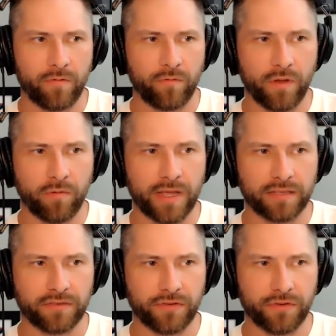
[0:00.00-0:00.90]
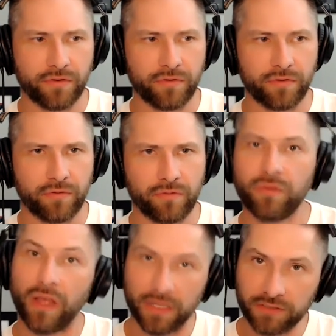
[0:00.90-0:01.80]
We went to
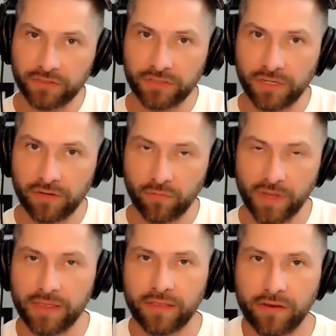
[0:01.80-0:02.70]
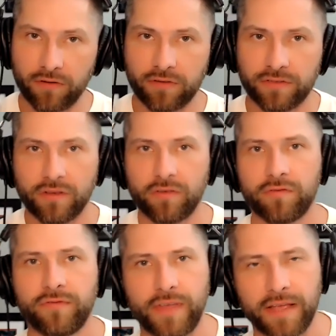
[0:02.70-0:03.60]
lunch with the girls, the
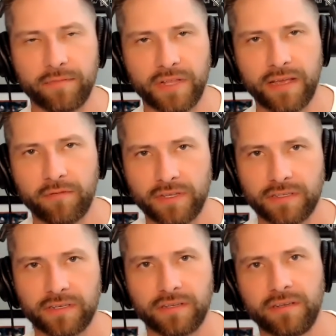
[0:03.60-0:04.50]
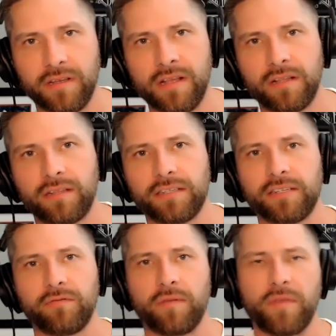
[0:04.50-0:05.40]
whole family. I went to lunch.
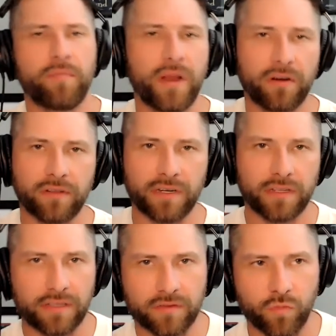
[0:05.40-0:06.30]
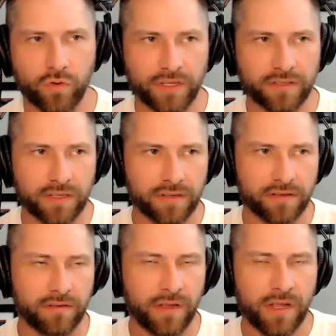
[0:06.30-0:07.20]
I'm in Maryland at this point still.